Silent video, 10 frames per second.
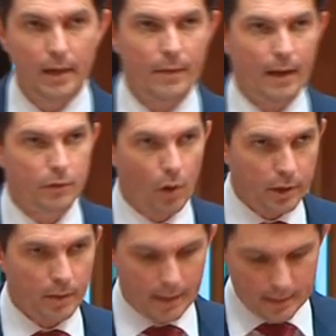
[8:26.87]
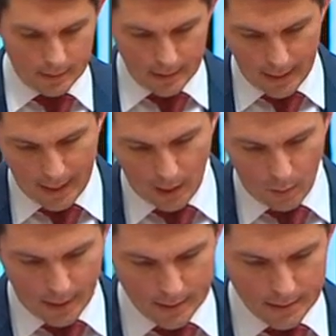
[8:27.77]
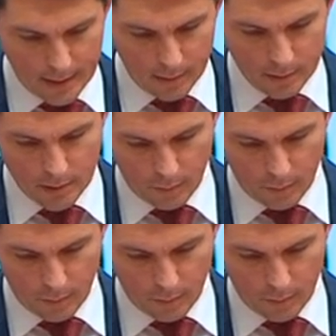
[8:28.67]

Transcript: have documented how Hun Sen's